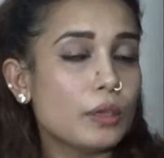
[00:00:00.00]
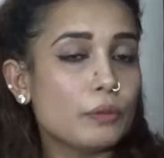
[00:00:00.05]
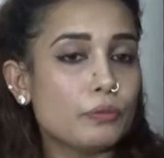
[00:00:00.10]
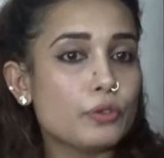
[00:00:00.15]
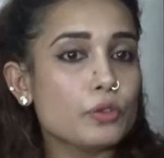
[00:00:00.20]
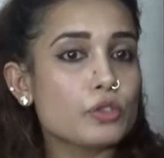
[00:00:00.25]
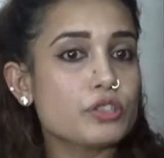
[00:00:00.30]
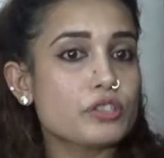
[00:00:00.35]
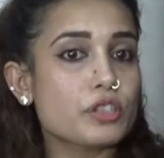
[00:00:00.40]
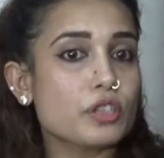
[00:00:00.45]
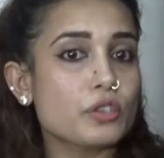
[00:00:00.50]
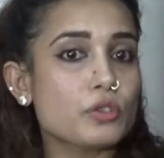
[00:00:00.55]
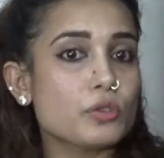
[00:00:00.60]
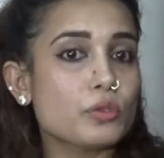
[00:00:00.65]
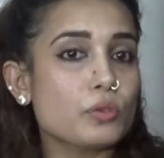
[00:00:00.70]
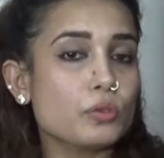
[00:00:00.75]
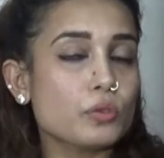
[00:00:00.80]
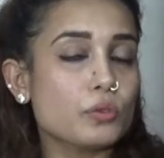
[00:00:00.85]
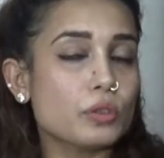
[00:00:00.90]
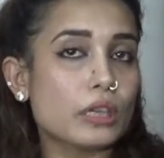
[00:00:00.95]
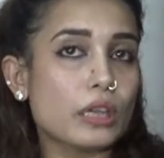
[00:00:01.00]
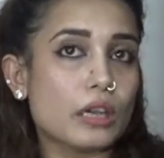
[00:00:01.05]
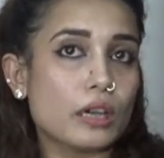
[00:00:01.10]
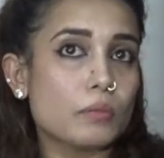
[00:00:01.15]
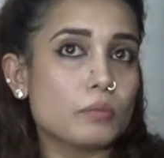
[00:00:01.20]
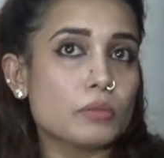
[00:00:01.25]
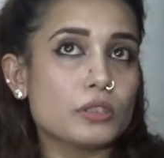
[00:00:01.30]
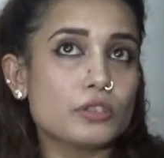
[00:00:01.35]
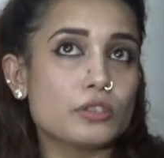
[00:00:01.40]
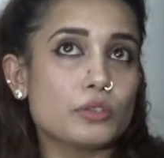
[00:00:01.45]
If you stick to the
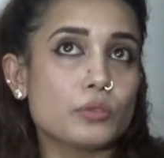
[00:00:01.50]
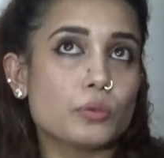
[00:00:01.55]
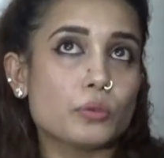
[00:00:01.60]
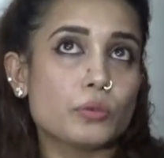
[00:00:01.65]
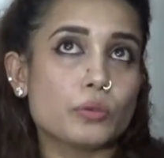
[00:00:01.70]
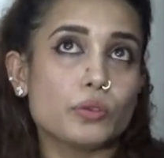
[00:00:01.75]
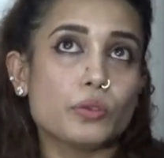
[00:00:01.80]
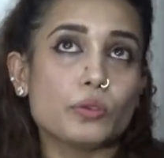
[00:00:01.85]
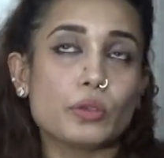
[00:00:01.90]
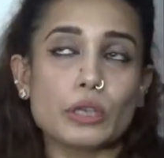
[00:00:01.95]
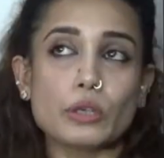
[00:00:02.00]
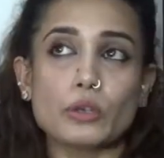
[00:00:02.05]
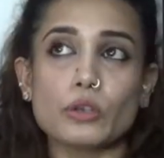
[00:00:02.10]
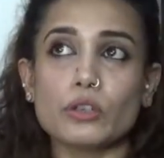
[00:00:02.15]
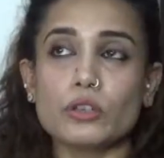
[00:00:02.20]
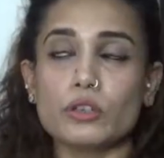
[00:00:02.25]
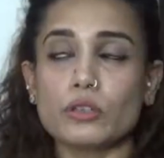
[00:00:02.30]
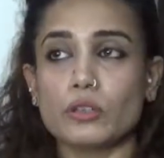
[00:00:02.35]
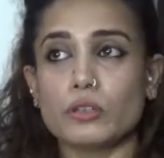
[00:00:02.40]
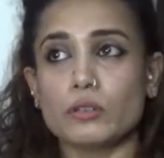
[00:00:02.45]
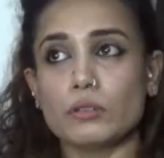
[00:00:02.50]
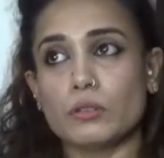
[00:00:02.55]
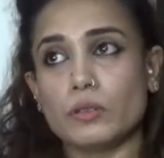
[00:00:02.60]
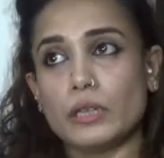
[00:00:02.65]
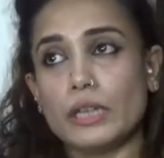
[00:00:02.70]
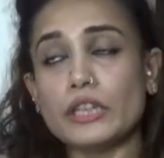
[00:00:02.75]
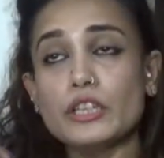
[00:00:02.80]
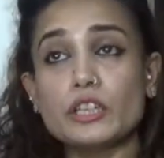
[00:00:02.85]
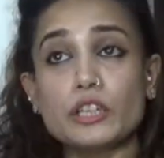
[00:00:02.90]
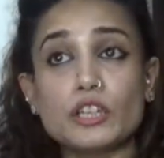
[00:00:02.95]
garments, you you cannot
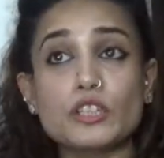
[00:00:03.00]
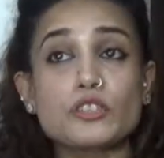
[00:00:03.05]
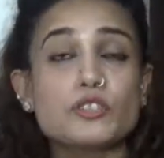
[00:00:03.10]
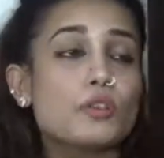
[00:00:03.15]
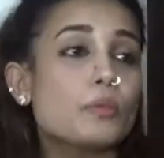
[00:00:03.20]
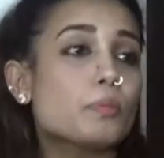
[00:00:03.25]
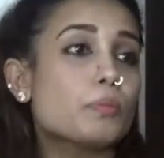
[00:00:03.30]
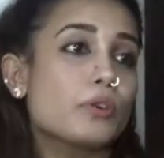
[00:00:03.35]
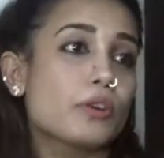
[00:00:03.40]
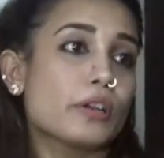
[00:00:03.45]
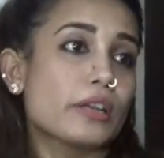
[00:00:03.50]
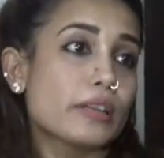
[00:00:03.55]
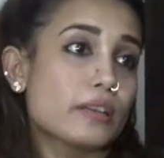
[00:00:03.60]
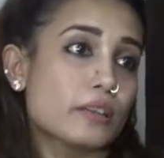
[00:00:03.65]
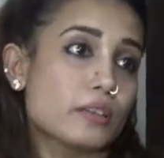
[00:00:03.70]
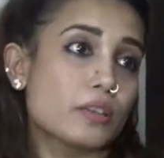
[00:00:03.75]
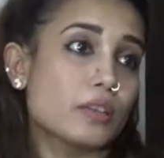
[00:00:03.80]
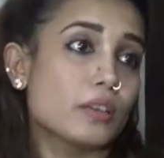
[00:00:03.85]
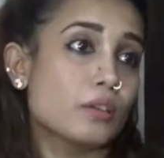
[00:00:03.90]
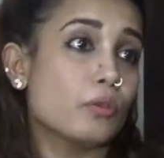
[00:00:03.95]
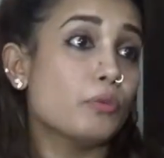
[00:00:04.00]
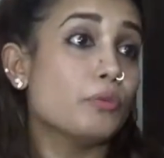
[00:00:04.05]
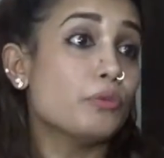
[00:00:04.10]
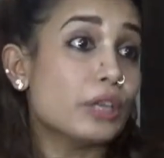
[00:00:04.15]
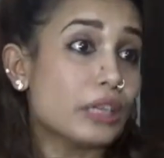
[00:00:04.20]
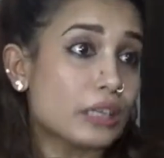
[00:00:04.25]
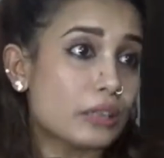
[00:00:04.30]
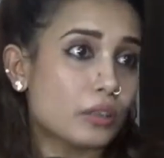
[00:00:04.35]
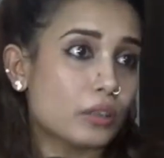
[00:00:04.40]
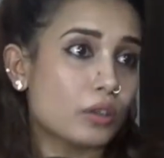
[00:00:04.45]
uh, increase your product
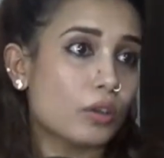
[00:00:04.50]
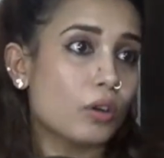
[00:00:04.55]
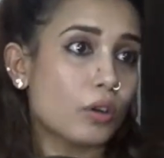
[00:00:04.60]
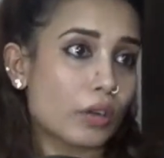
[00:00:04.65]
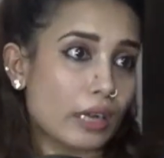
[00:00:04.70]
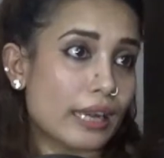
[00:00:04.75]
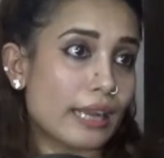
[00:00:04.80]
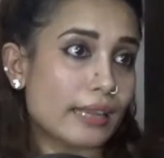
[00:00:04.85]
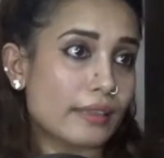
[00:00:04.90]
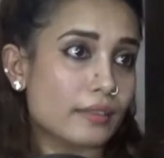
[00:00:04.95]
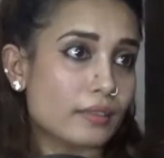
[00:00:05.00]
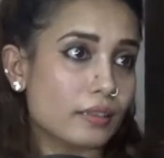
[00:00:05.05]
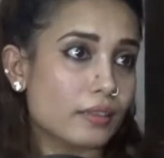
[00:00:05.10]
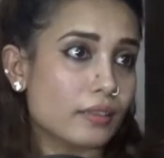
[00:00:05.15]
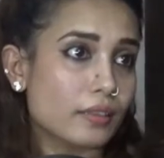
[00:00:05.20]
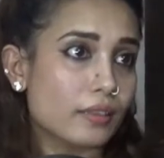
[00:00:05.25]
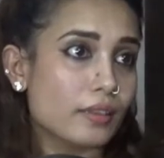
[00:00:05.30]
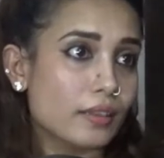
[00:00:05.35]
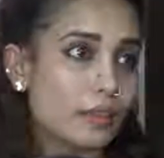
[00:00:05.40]
width or length.